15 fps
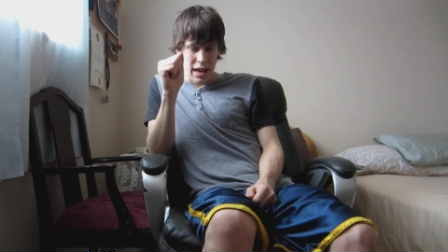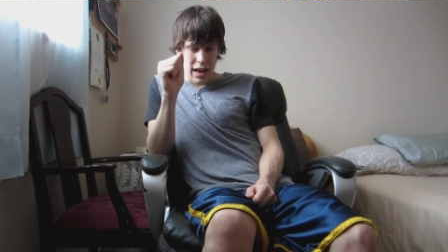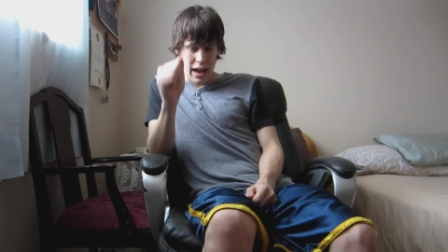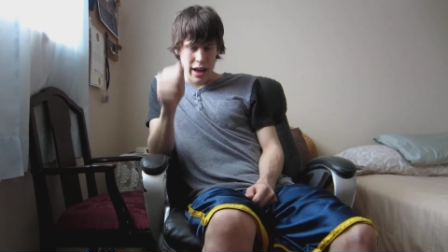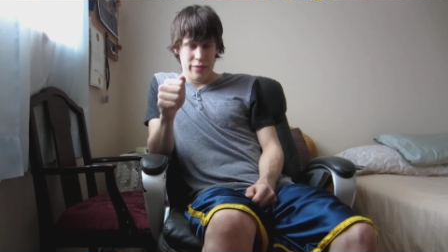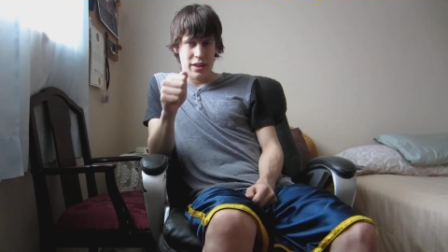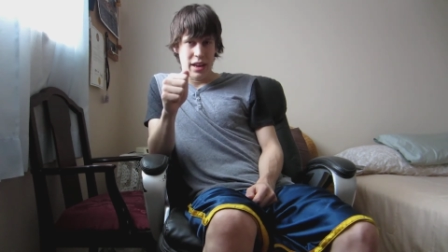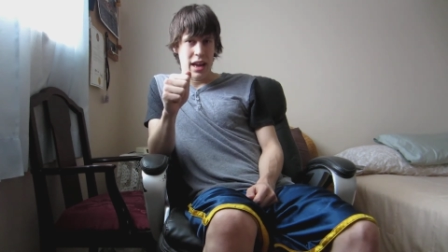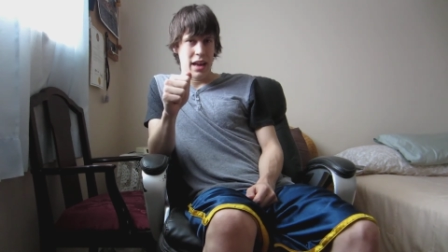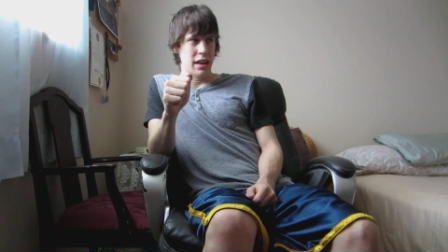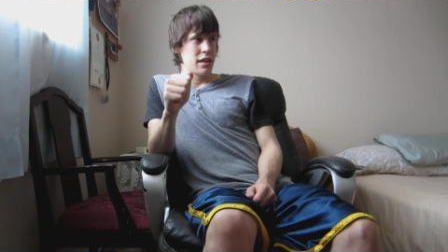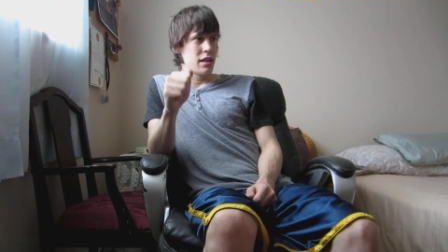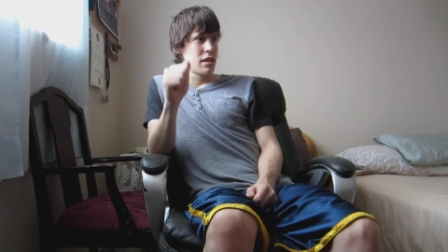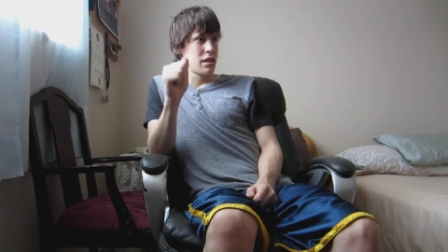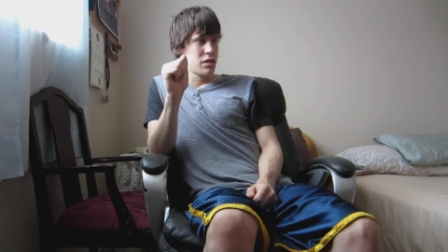have to
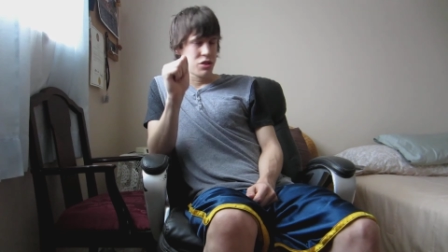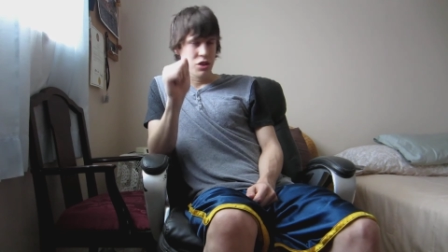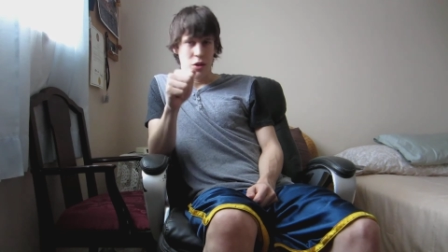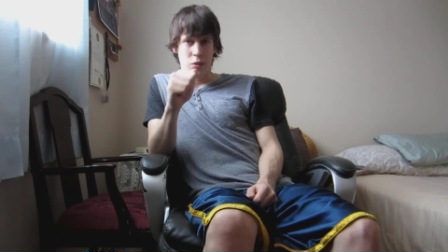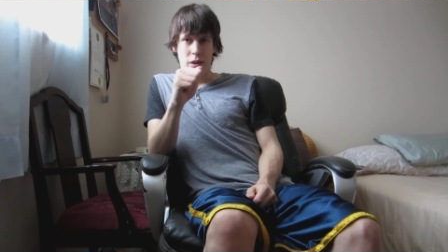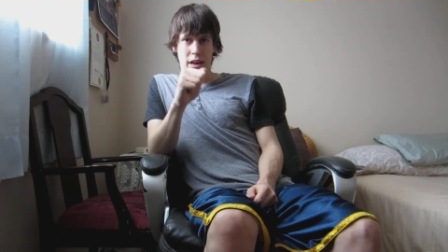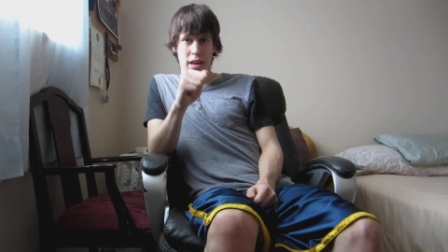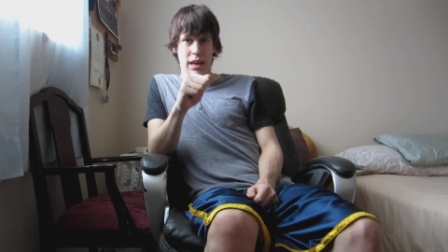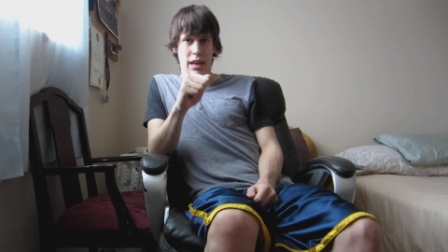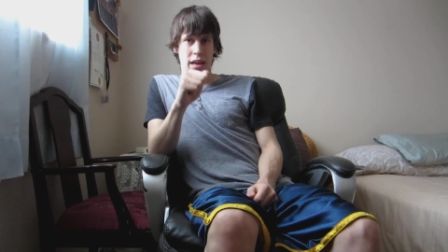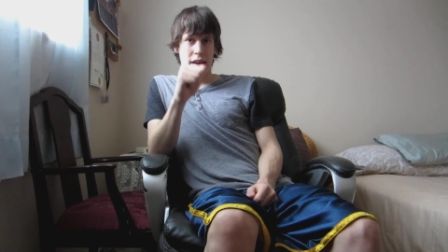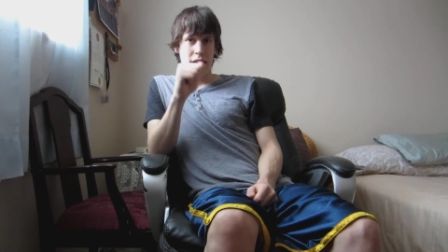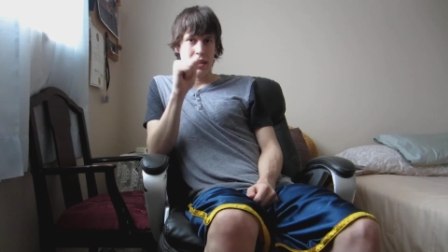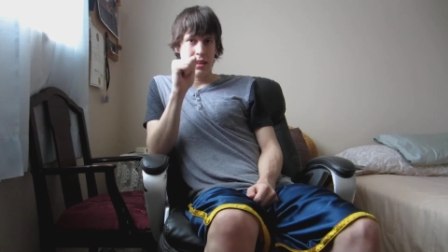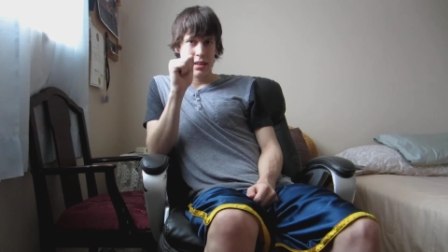edit, don't want to
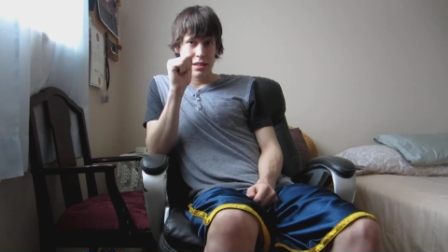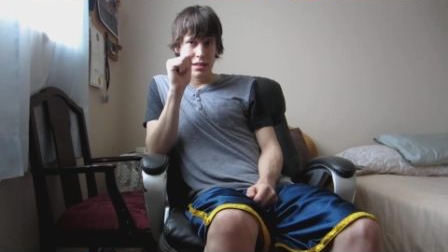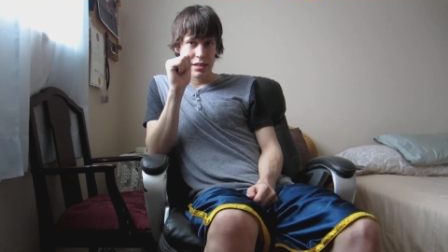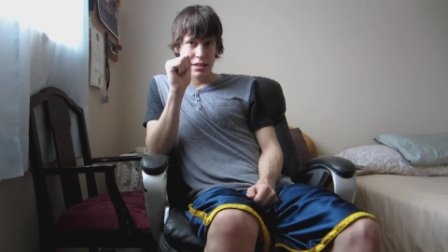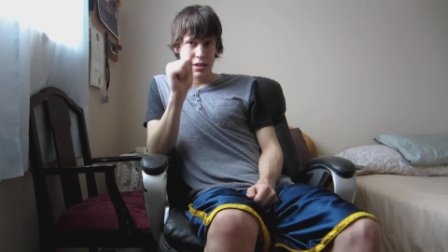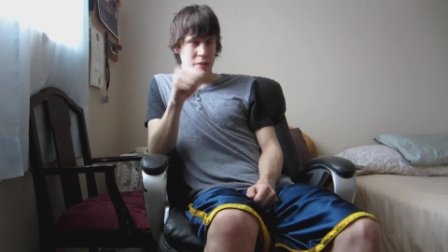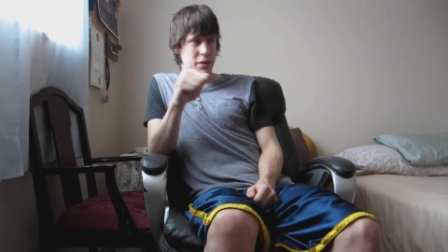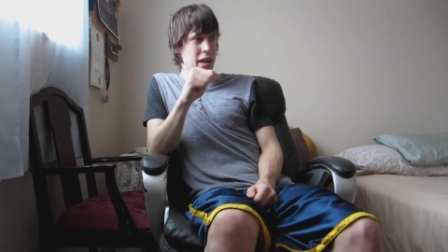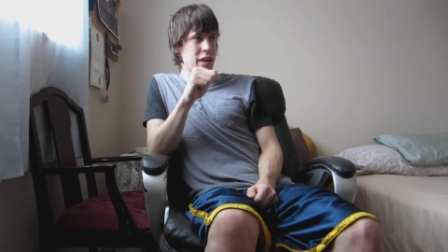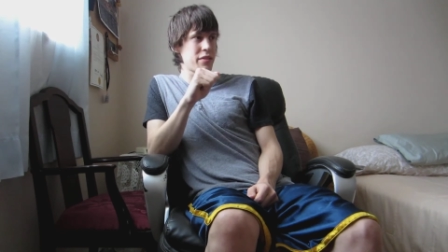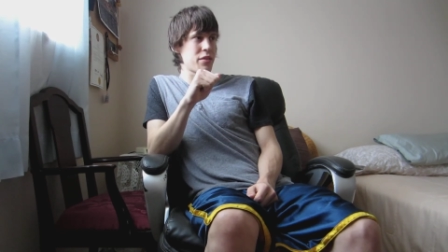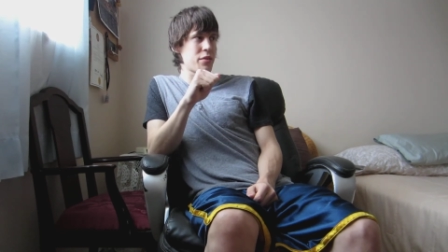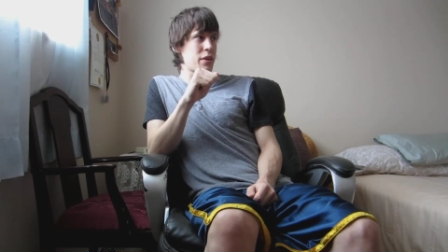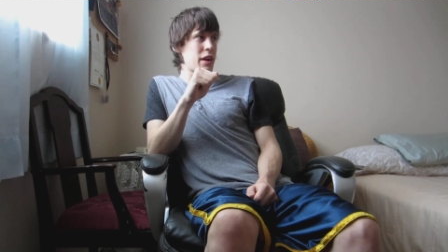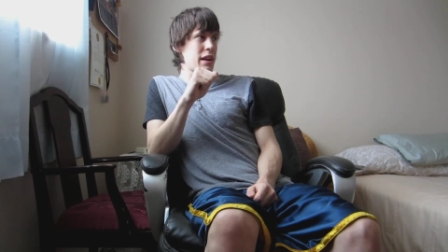edit, don't have the
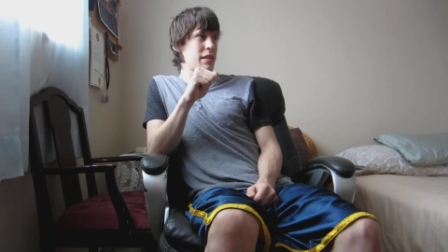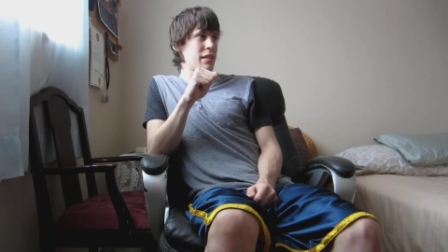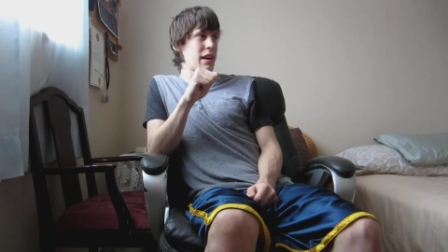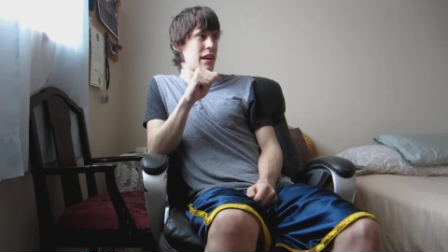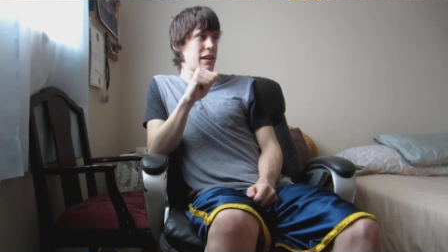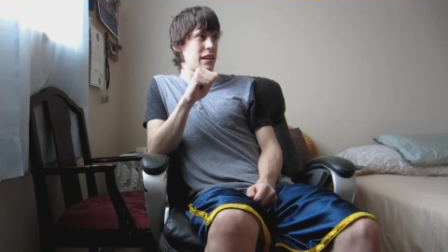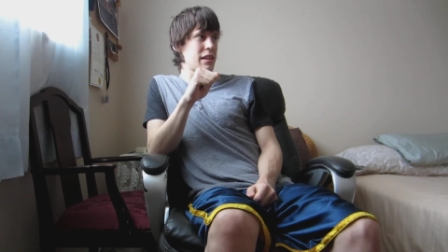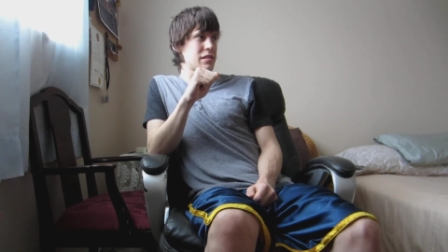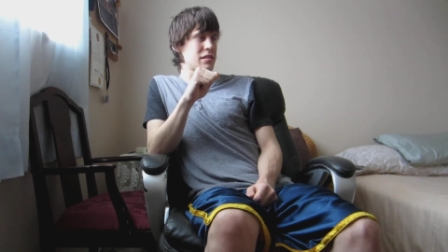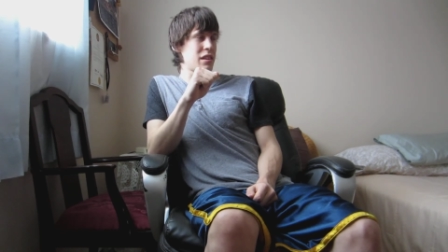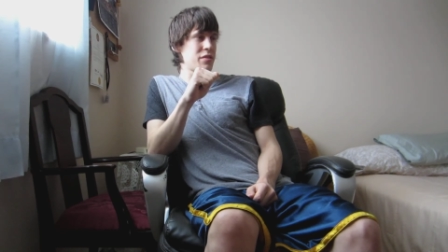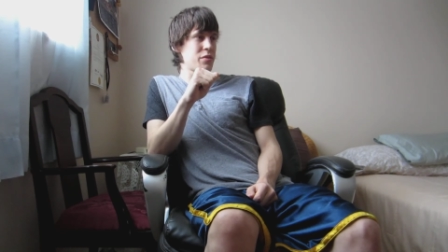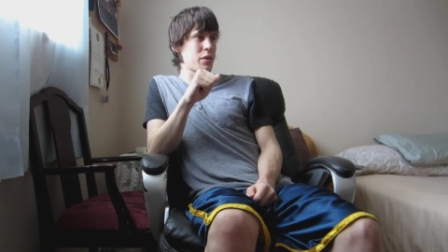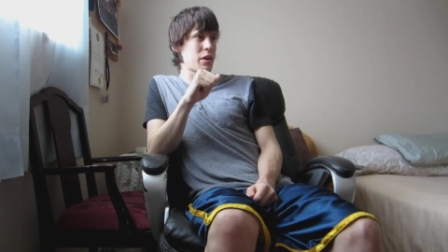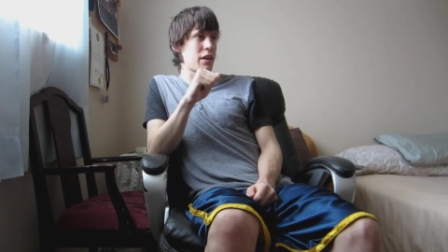right editing
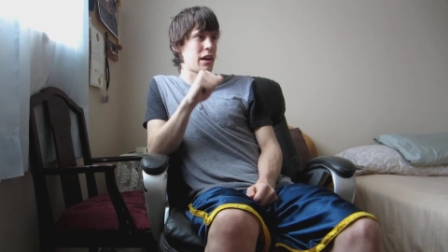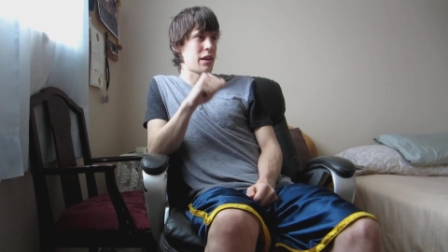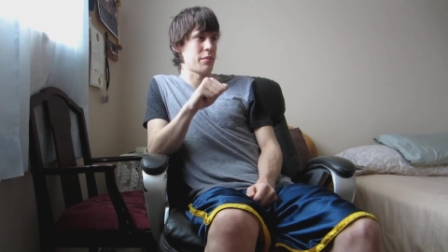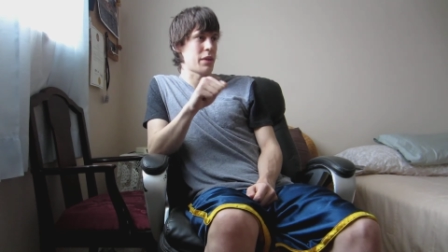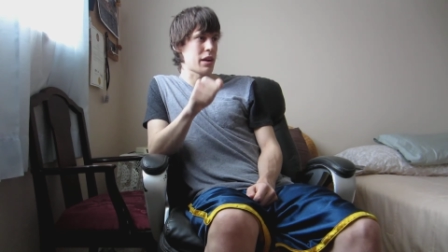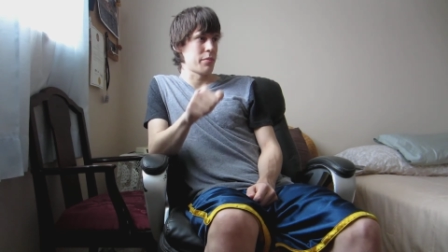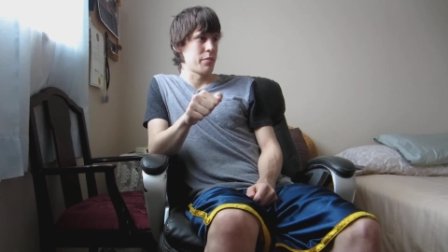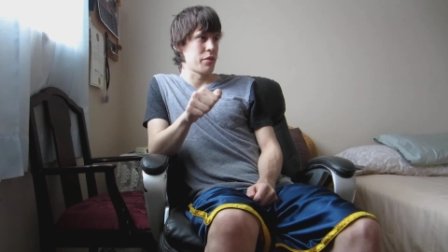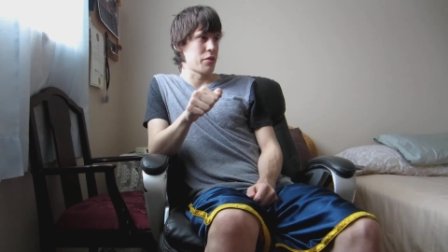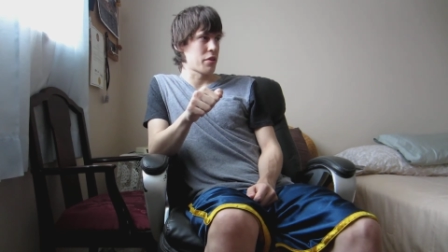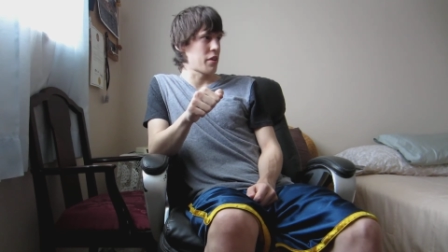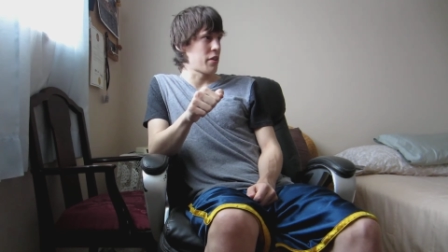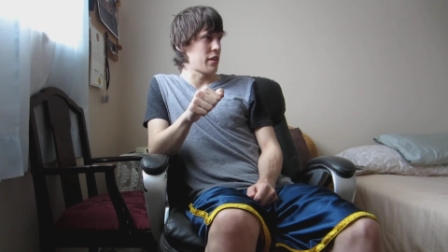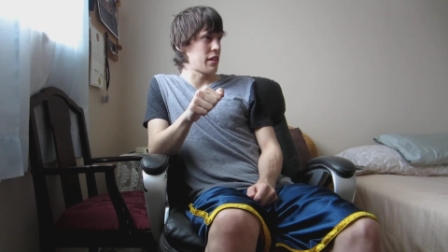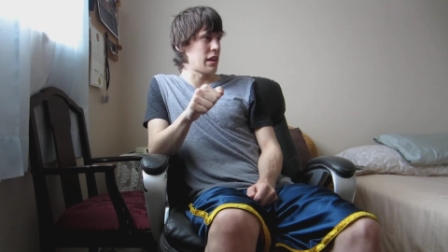software on my computer
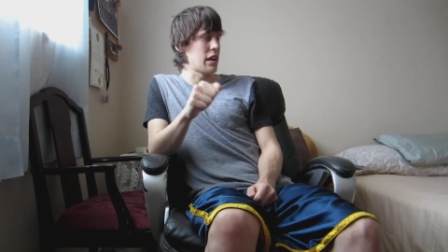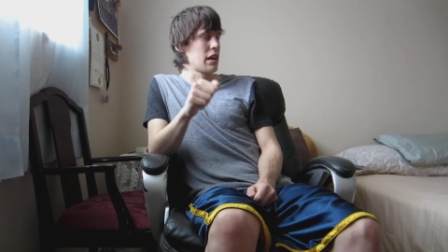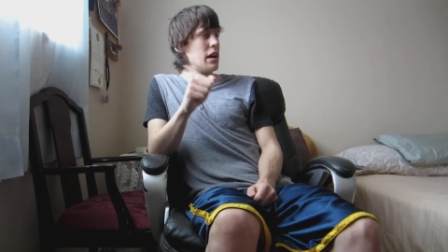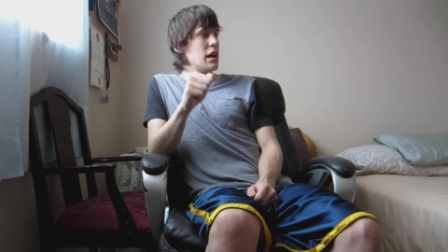currently.